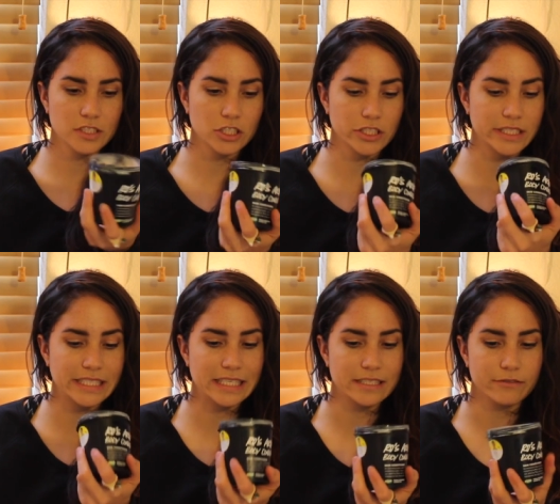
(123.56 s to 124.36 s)
just
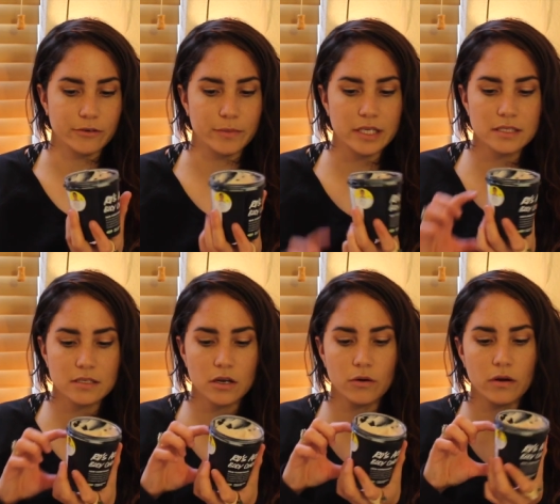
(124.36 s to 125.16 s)
does it for me.
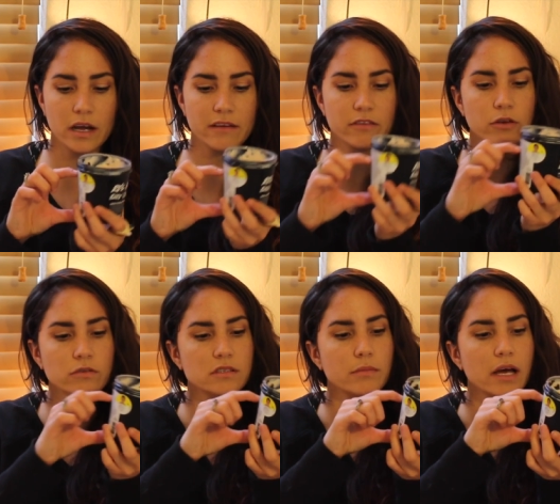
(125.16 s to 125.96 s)
So I've
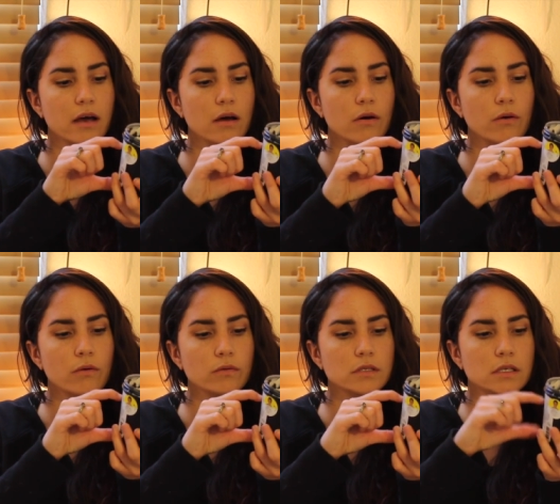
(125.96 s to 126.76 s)
used
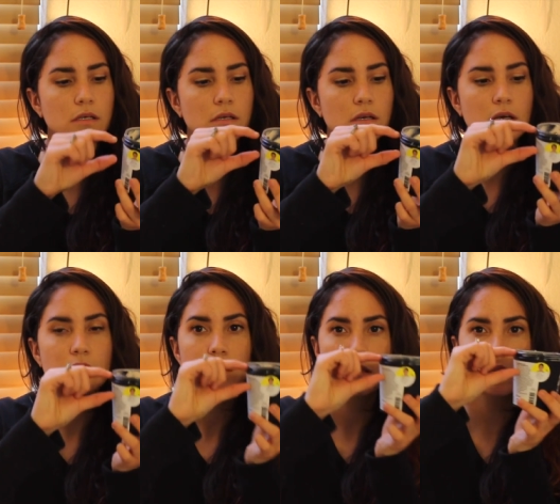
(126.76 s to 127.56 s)
about
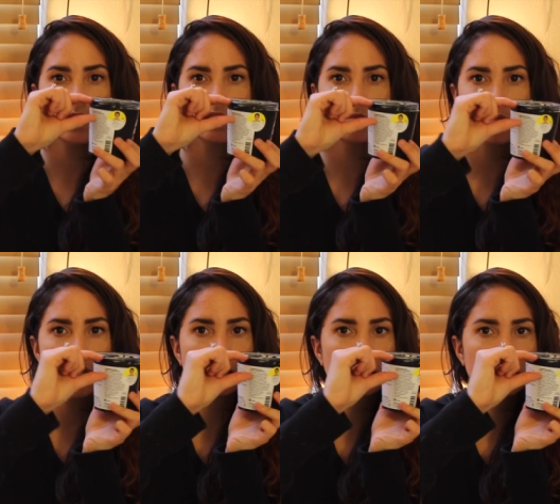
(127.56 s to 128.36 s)
this
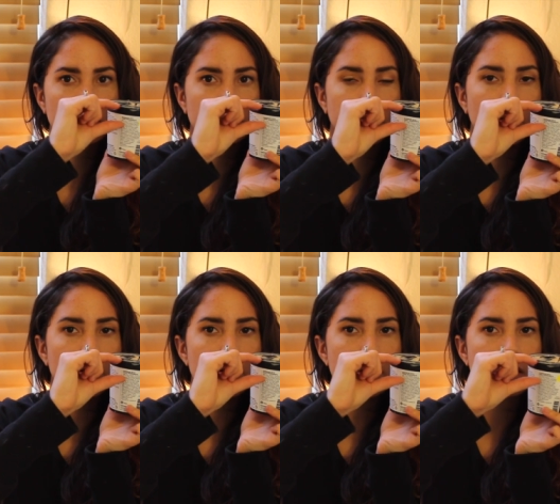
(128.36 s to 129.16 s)
much so
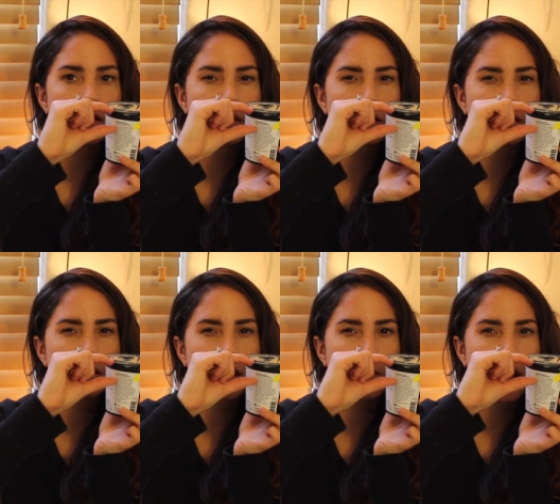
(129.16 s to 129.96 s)
far
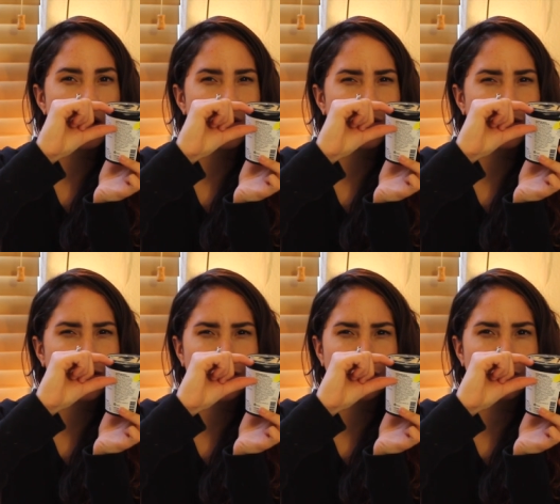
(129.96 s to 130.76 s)
in about
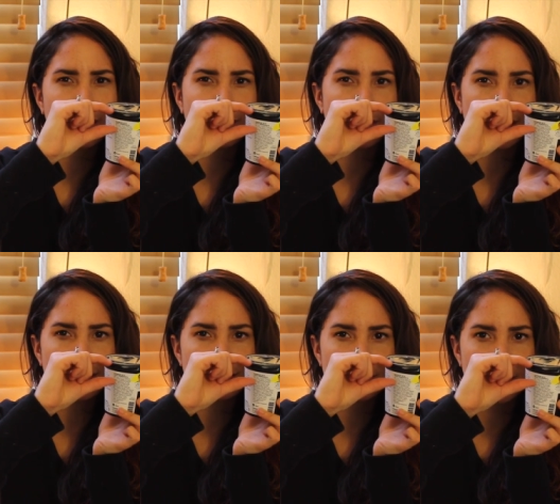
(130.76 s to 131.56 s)
three
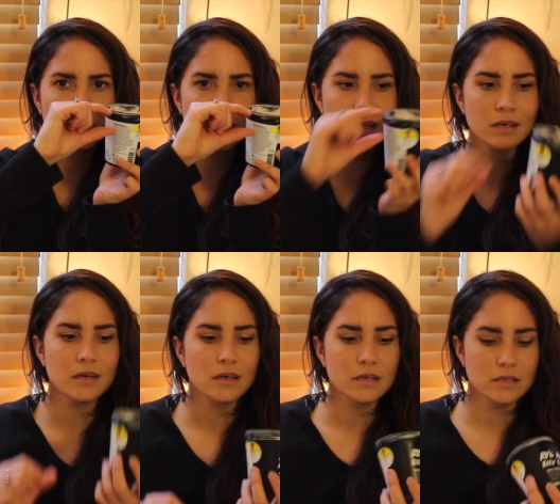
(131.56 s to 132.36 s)
weeks maybe.
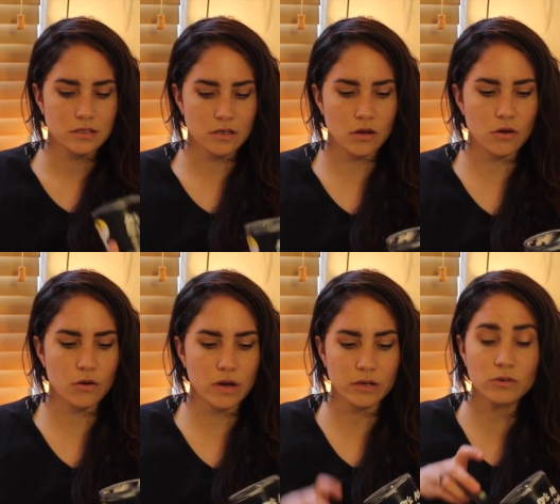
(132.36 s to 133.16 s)
So
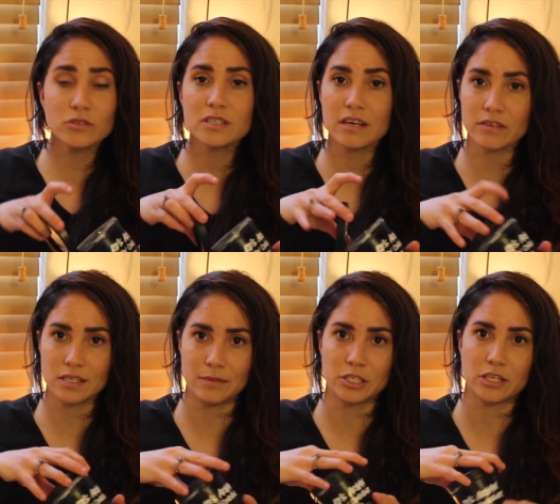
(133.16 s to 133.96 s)
I don't use it every
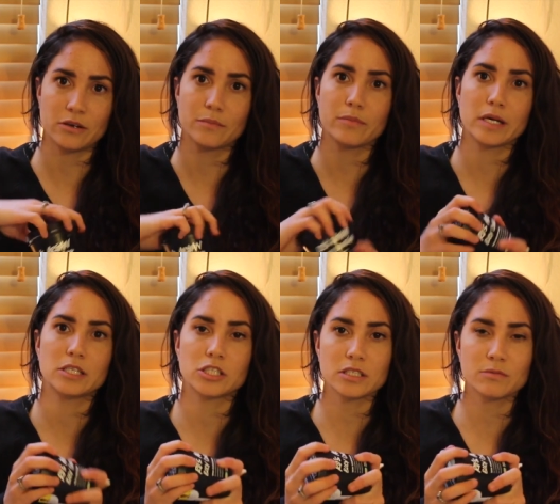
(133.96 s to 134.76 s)
time I shower,
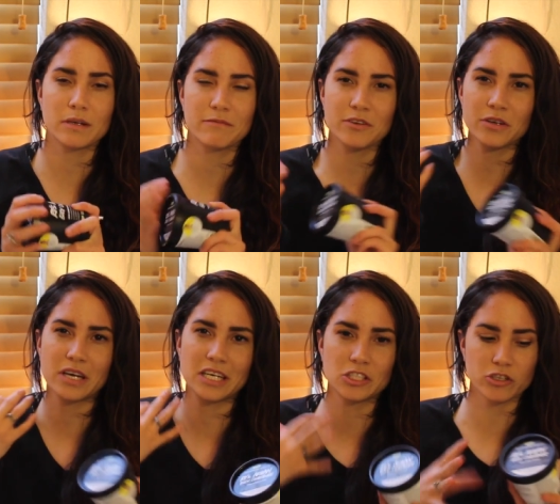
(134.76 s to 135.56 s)
but just when I'm feeling
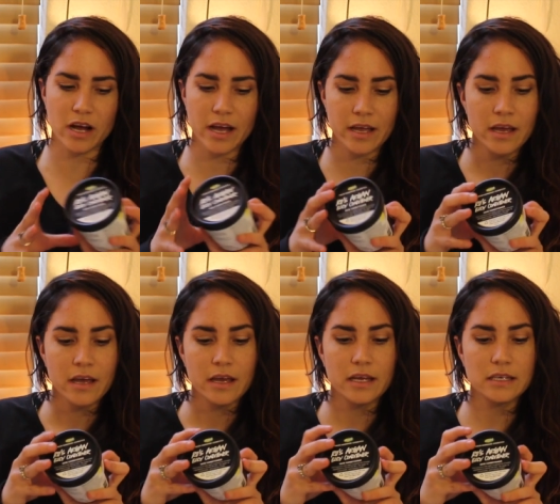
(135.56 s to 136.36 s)
kind of dry.
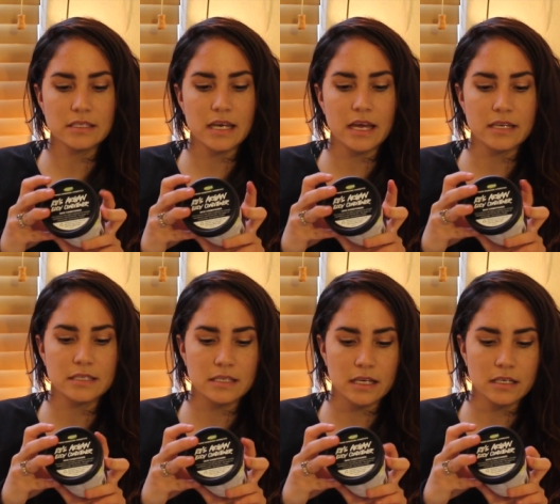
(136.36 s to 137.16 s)
It is a
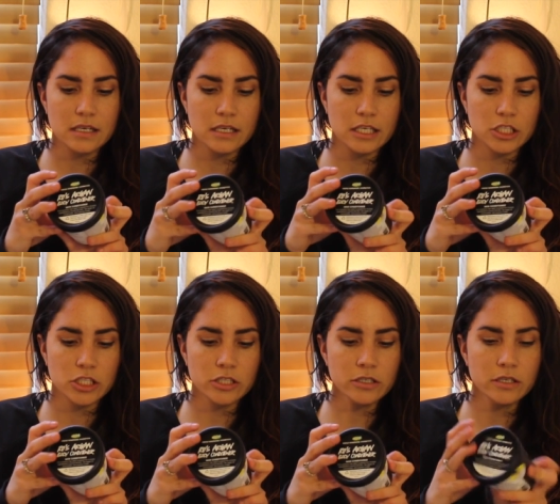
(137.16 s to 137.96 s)
skin
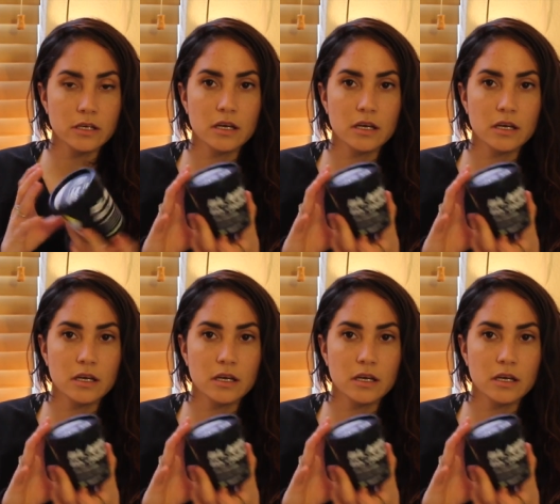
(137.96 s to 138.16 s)
conditioner.